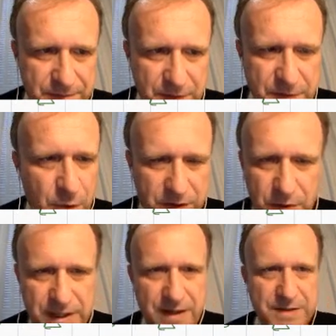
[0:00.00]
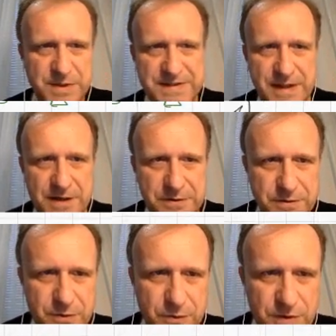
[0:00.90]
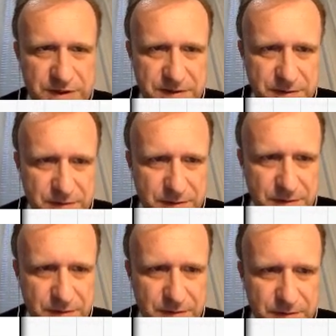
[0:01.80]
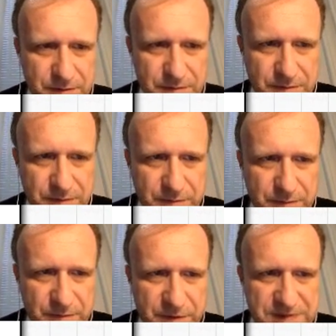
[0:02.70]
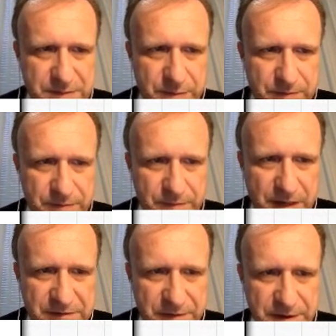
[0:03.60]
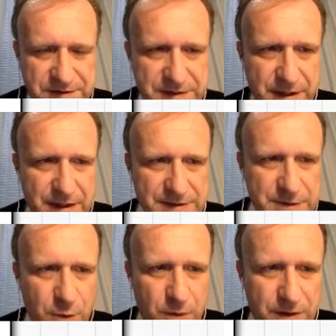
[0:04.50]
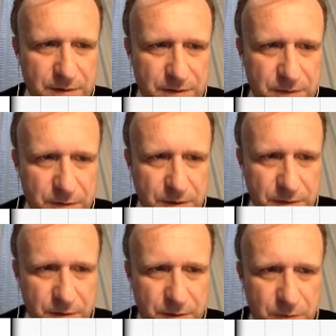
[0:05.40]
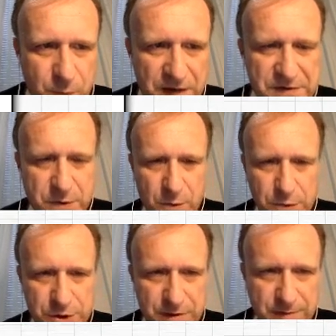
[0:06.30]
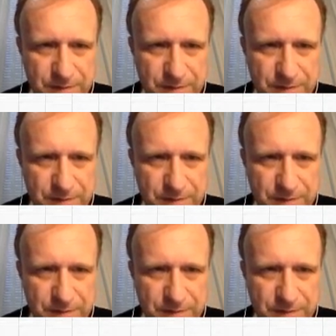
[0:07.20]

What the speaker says: okay, let me start to do it first by first. So one solution